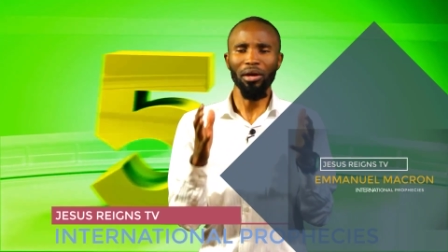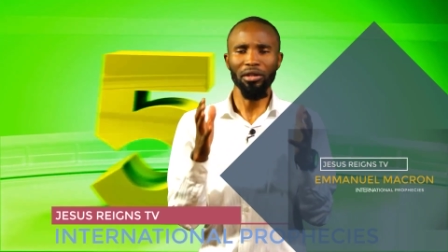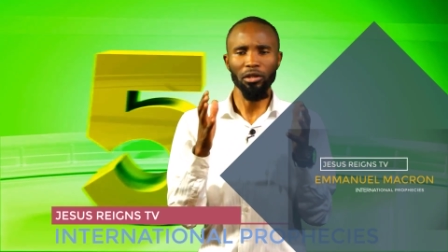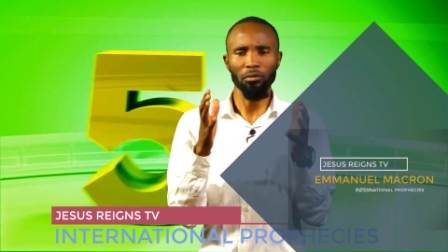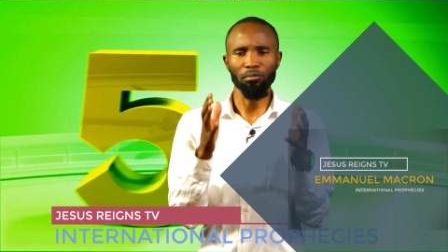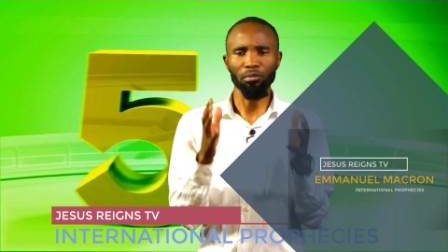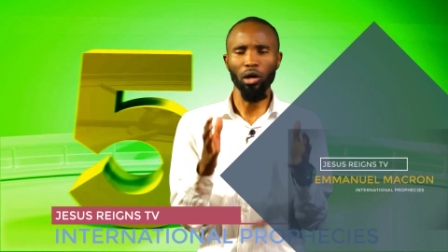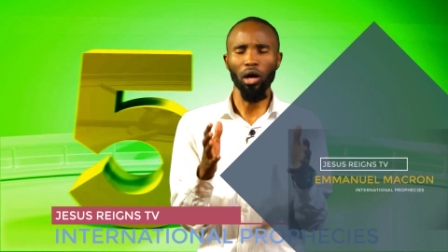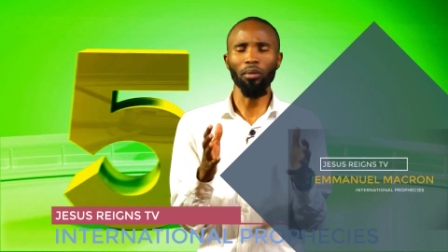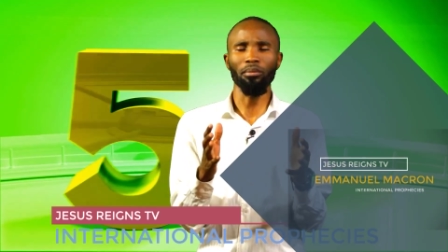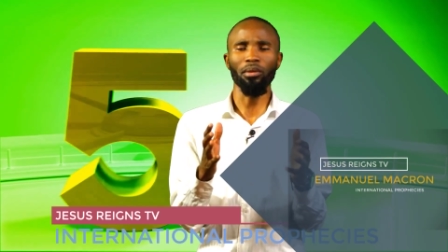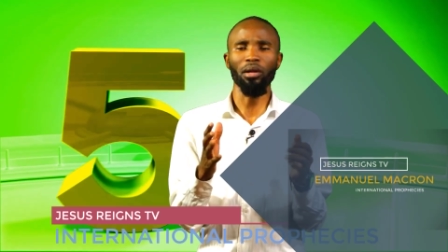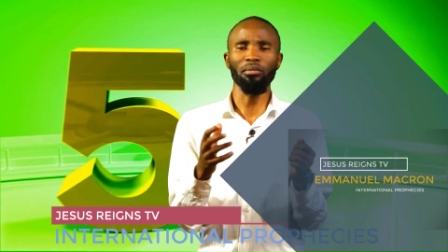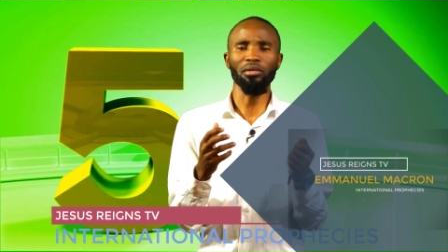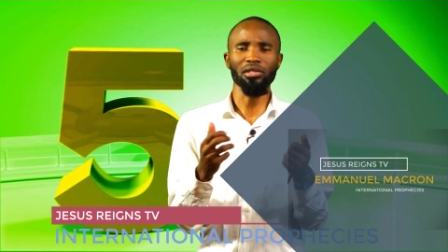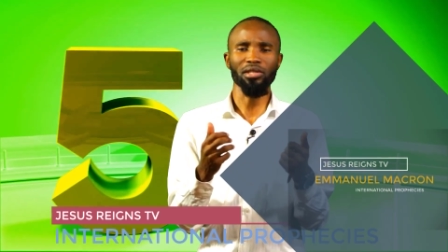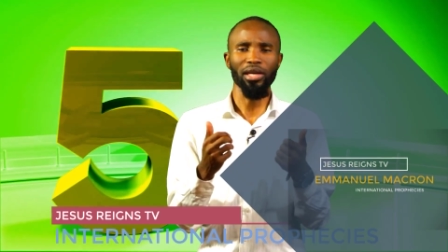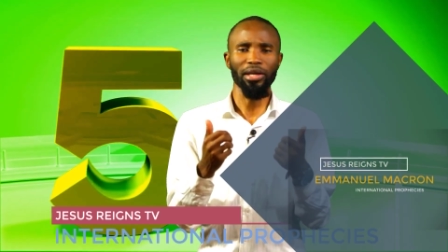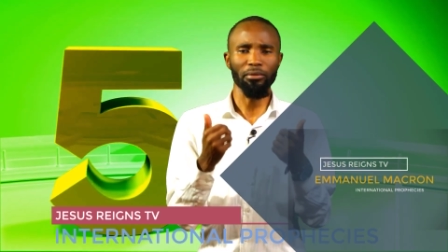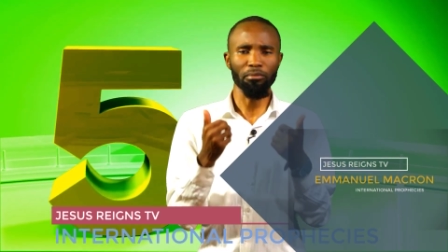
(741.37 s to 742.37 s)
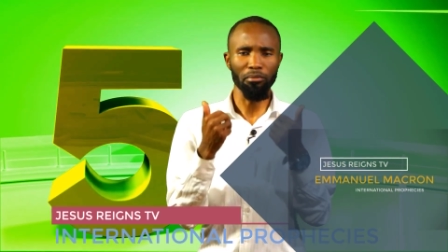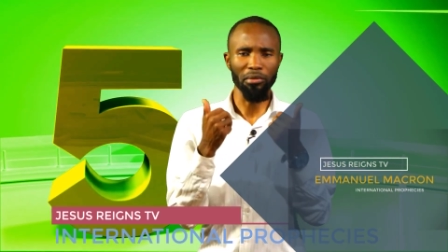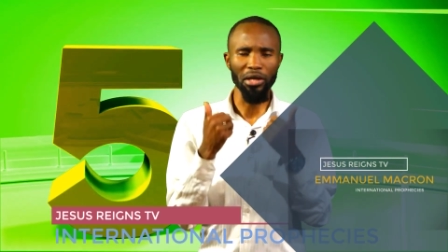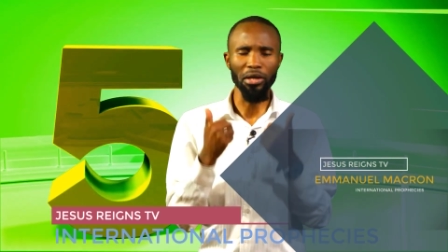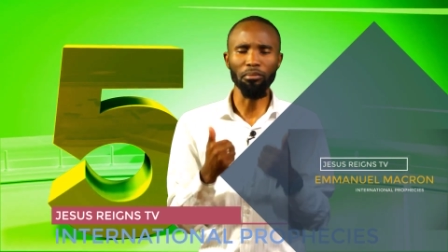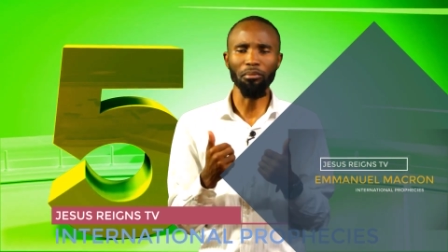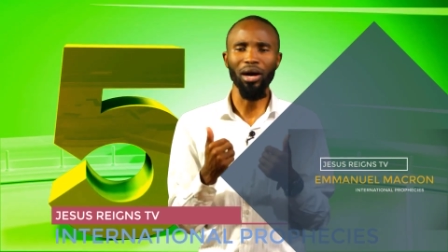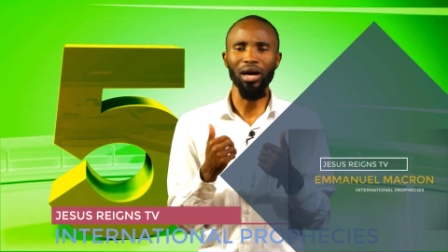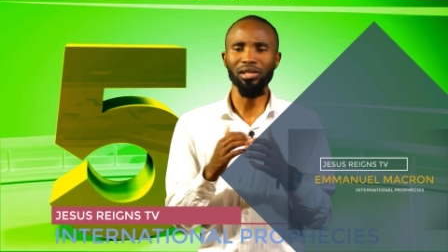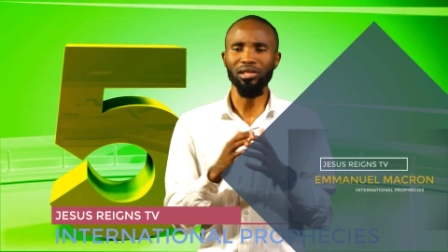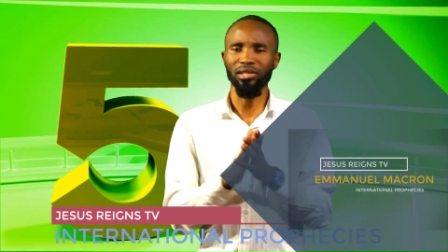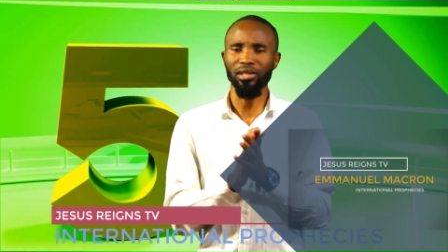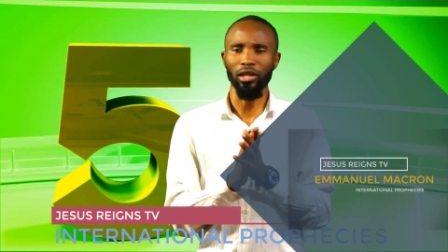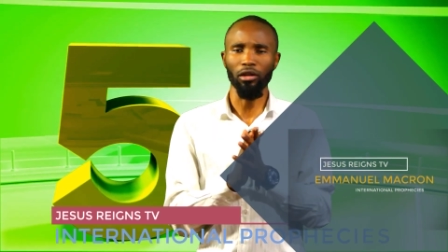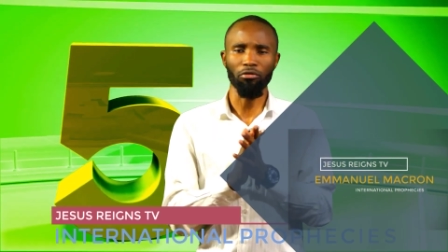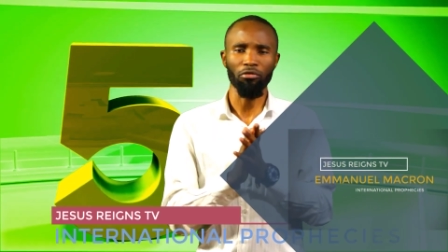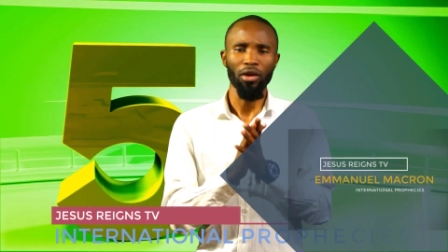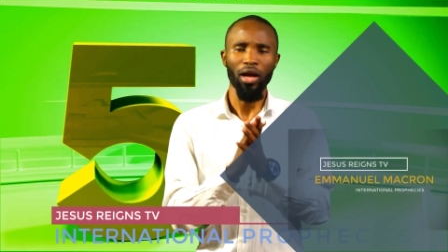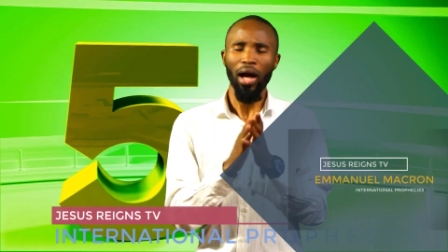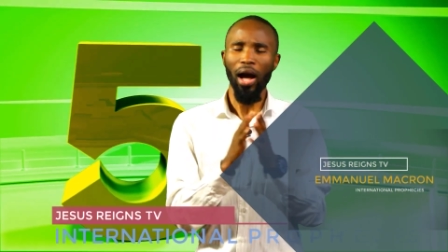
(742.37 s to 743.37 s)
But the problem is that me,
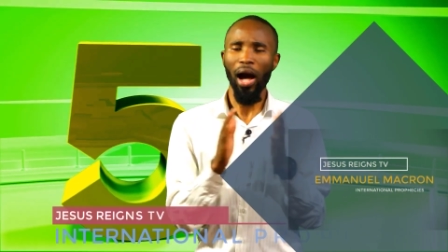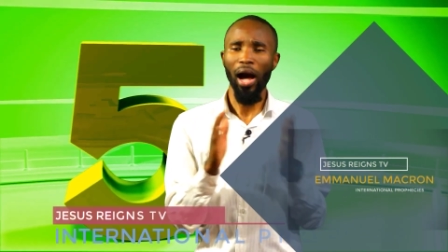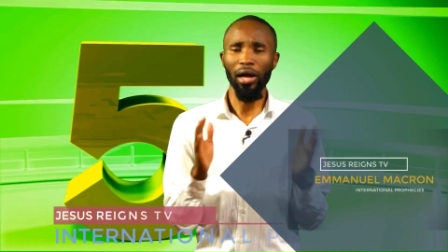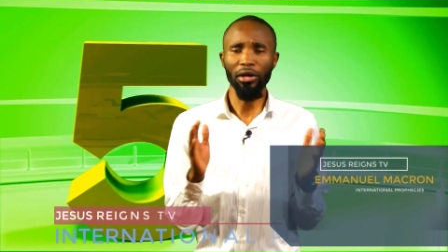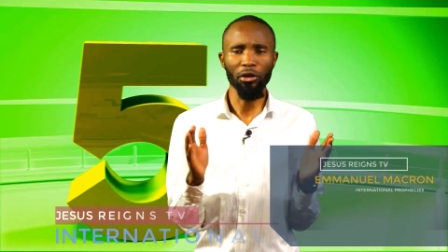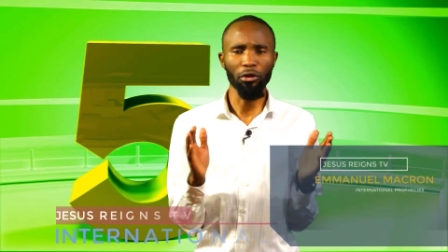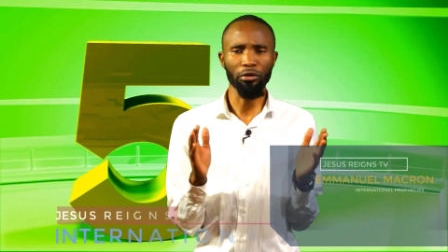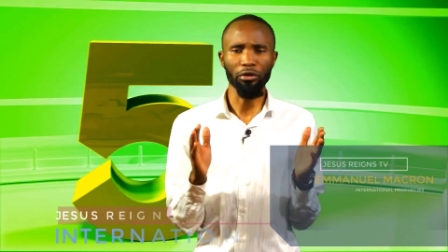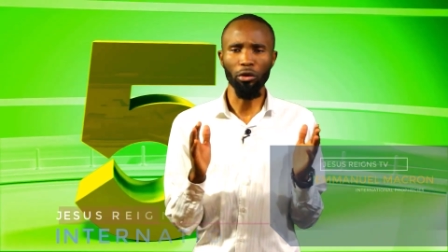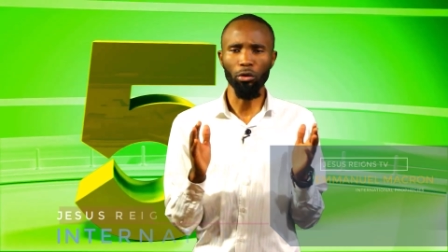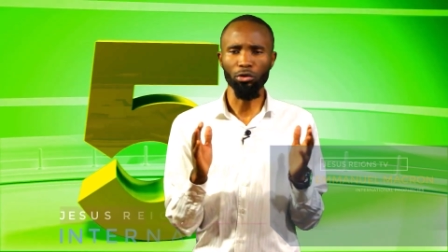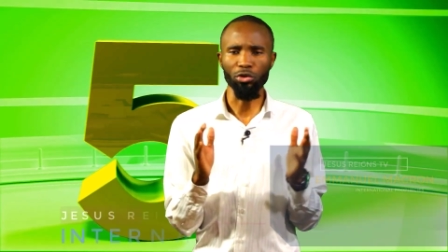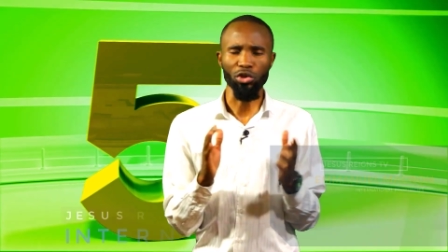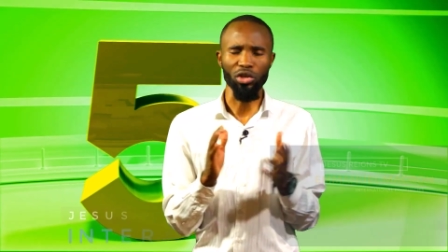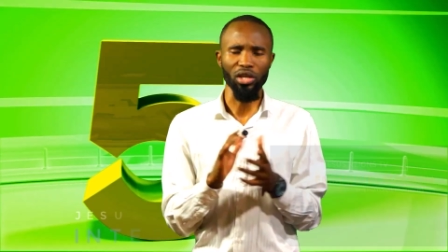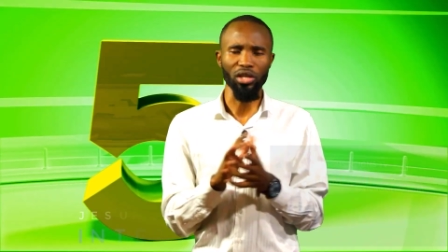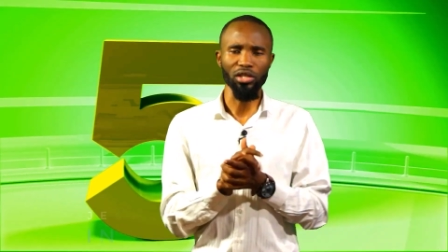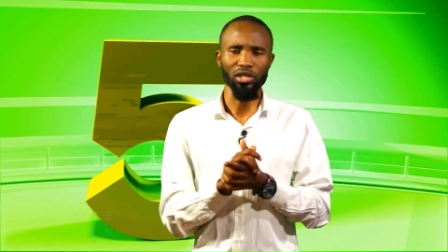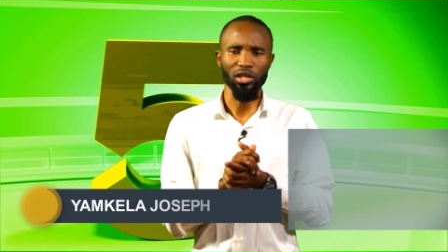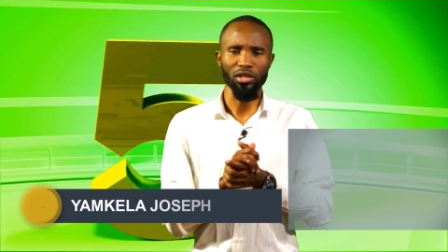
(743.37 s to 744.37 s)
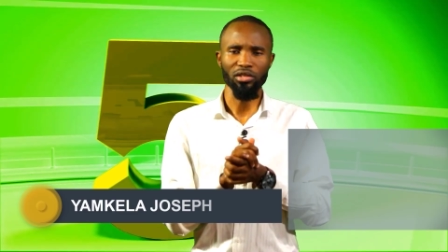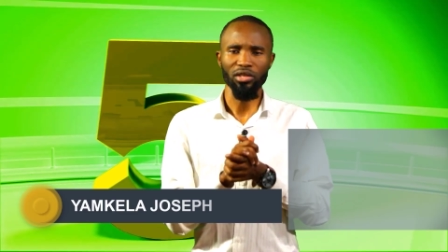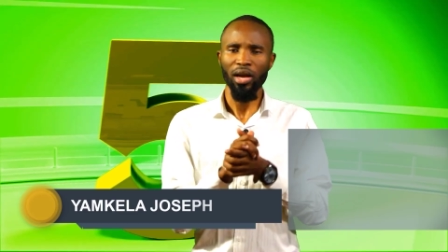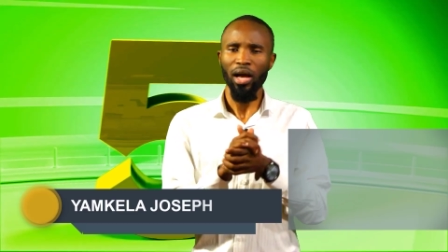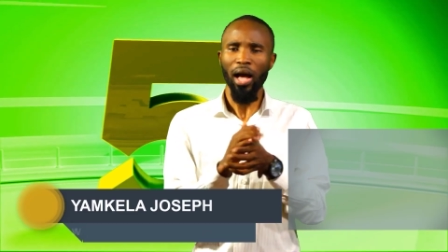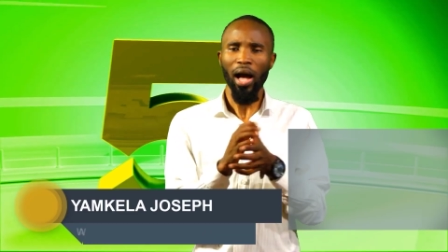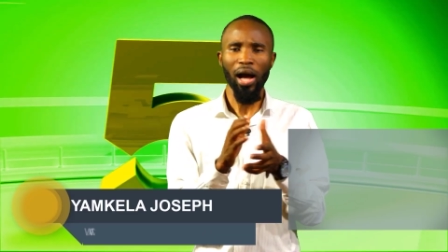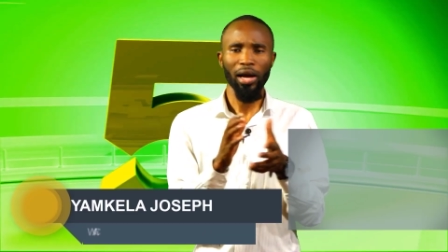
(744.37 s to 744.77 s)
myself, I don't know Jesus.